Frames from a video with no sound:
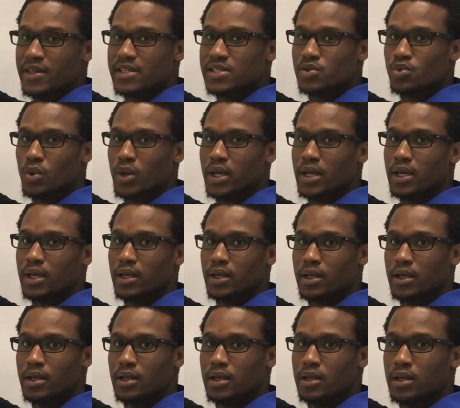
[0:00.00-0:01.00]
this way,
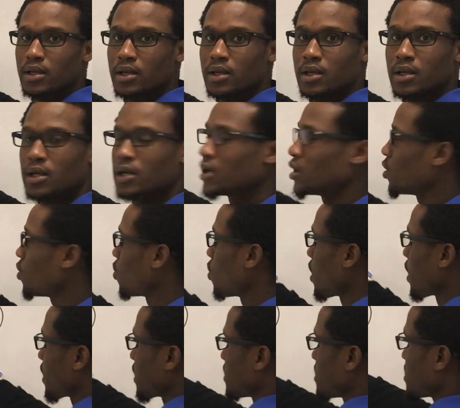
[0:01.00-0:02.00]

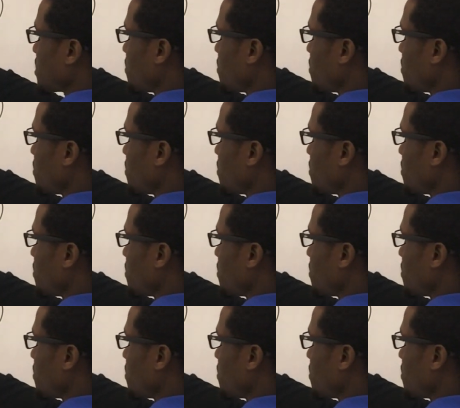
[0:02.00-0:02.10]
or I could